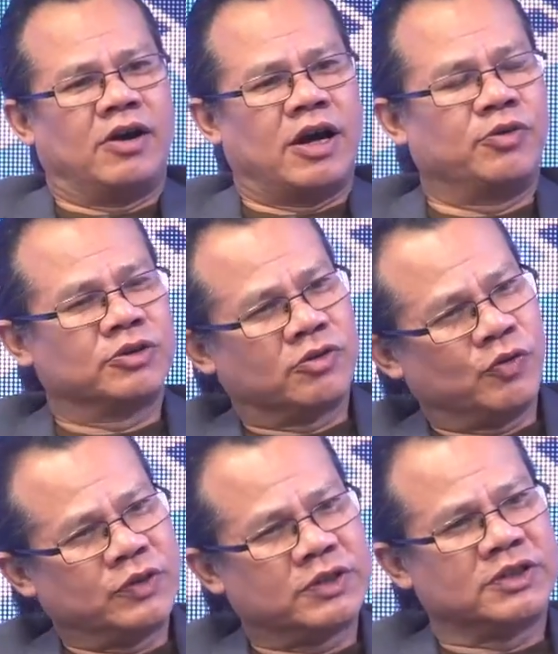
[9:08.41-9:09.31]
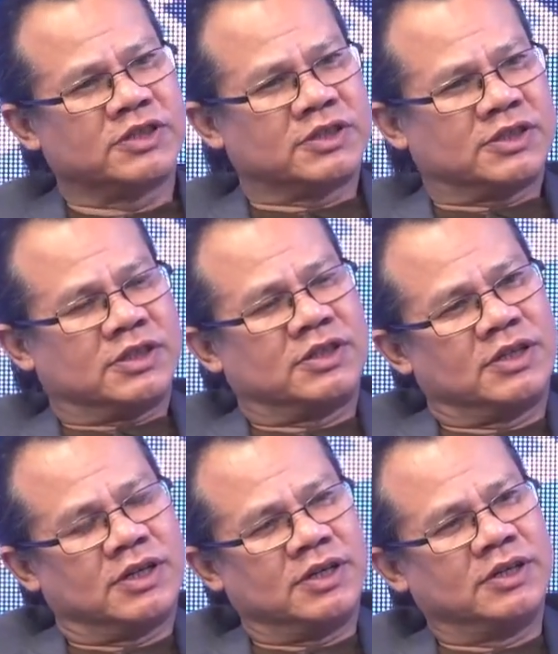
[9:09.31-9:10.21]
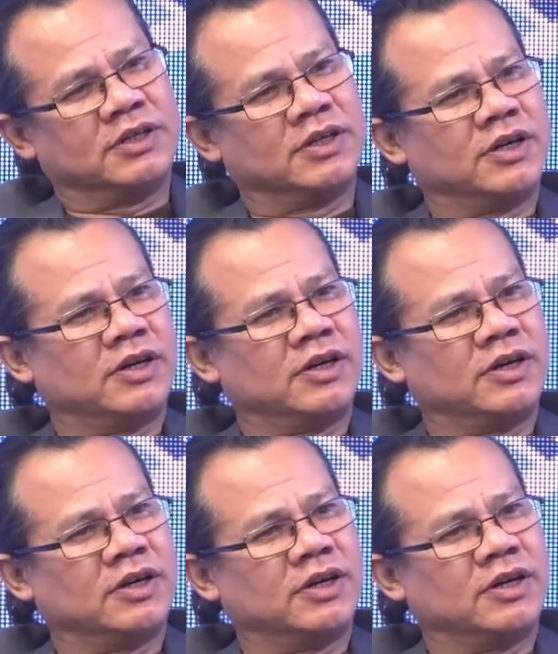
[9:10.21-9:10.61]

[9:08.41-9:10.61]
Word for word: I was always interested uh, in uh,